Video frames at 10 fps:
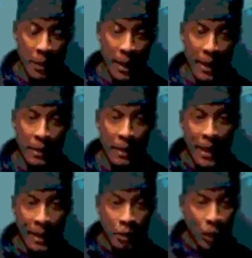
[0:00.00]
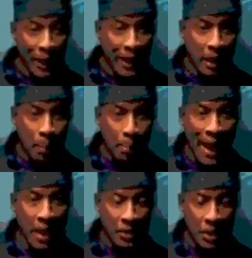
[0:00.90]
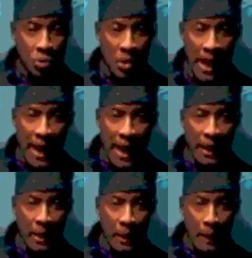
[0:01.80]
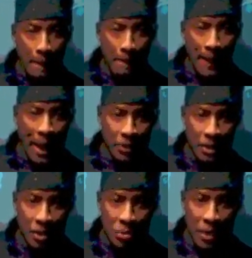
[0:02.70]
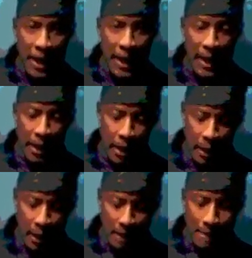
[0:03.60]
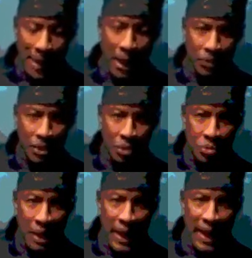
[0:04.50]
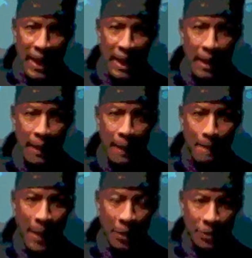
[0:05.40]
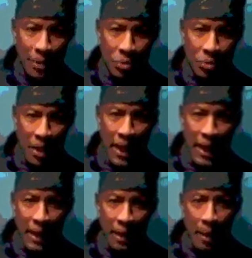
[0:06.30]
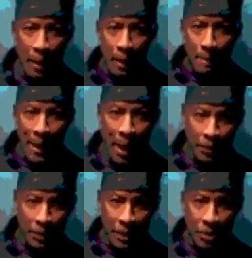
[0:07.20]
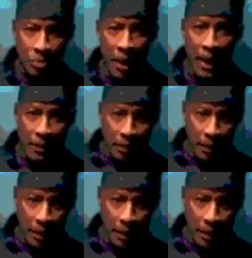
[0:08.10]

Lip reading: right? And so I let it bounce and drag, bounce and drag, bounce and drag, bounce and drag, bounce and drag.